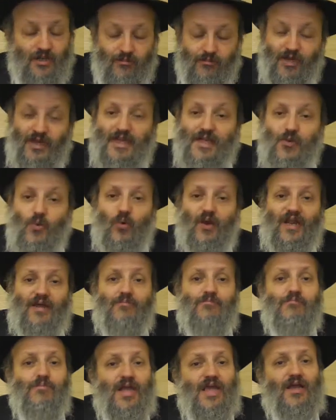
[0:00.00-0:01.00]
But he would
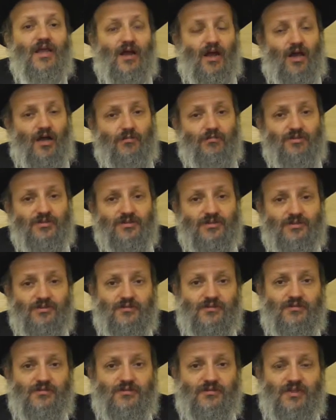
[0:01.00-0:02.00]
have make up
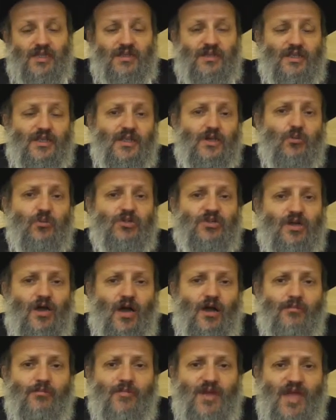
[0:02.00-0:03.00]
that he would
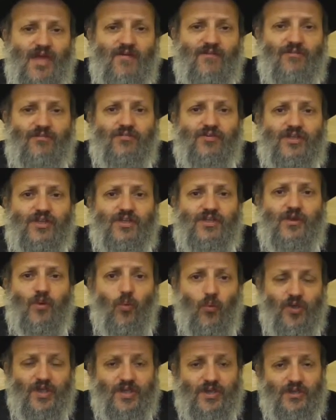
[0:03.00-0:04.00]
come every
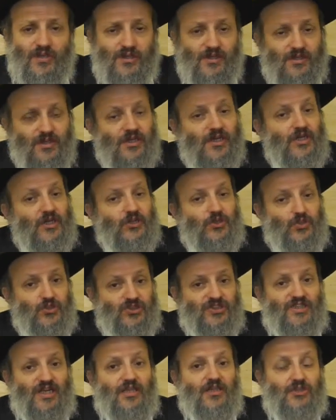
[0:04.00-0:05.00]
week to
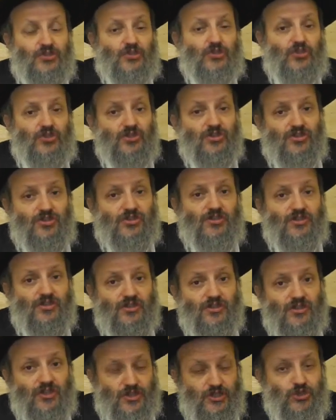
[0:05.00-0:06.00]
sell his goods
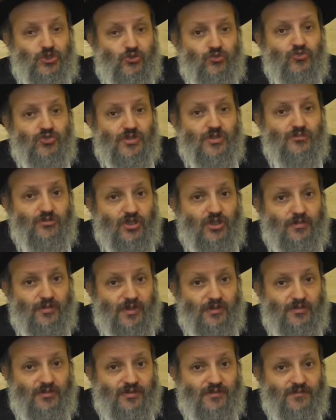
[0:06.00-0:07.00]
in Jerusalem to the
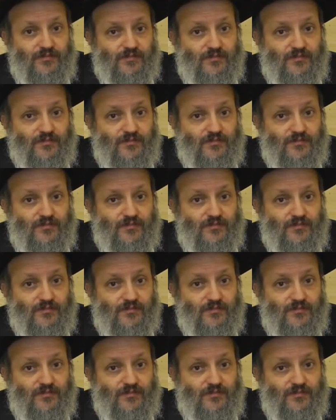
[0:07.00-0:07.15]
people.